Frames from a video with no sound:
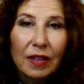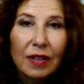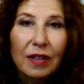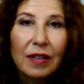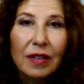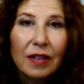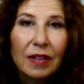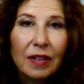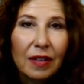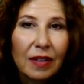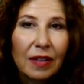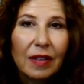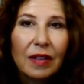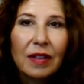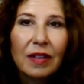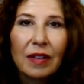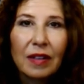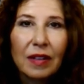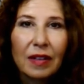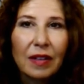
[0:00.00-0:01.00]

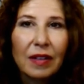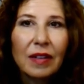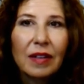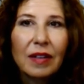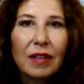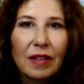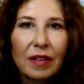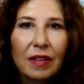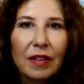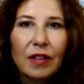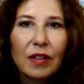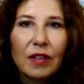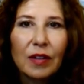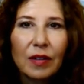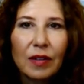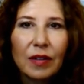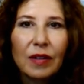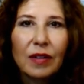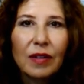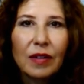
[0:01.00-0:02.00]

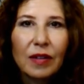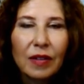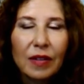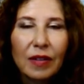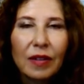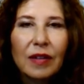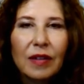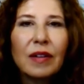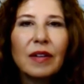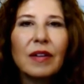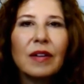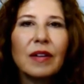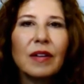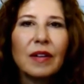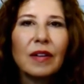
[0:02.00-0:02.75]
No words are spoken by the person on screen.